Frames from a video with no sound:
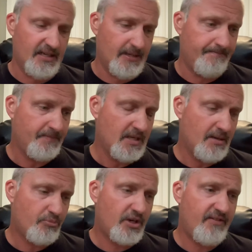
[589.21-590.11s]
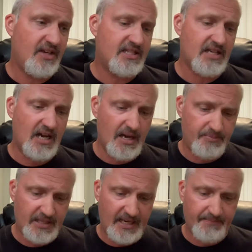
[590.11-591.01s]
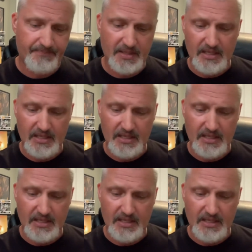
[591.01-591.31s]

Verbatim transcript: uh, previous update,